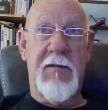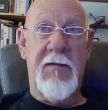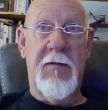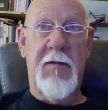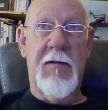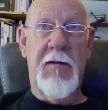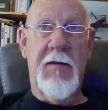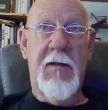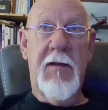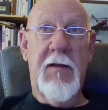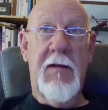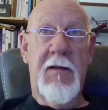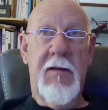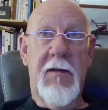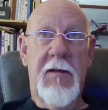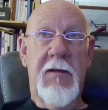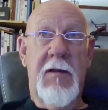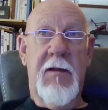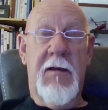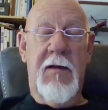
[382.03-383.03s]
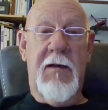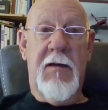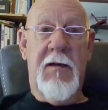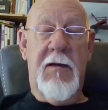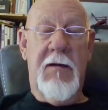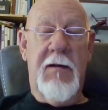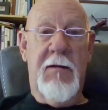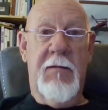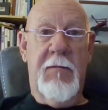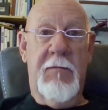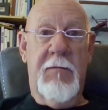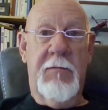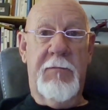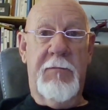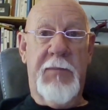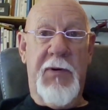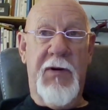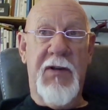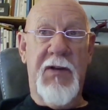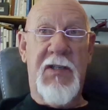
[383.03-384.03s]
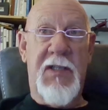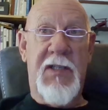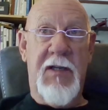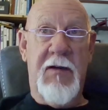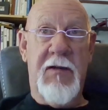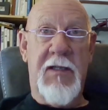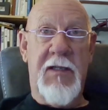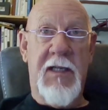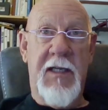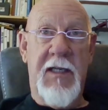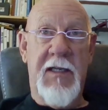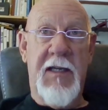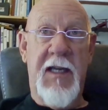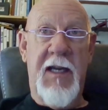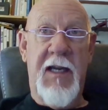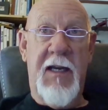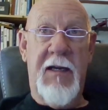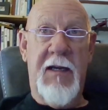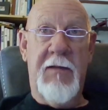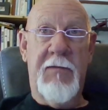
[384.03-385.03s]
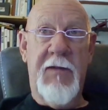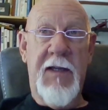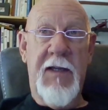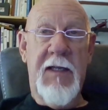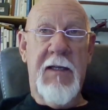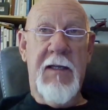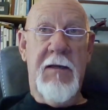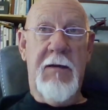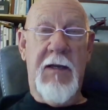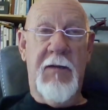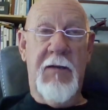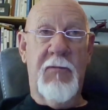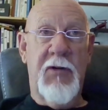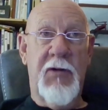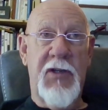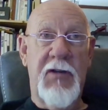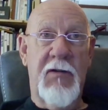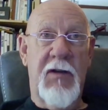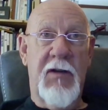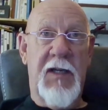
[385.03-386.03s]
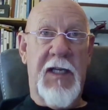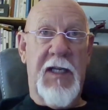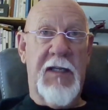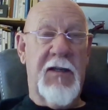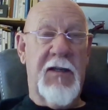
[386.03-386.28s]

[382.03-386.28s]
And when you look at the news reports, you almost have to agree with him.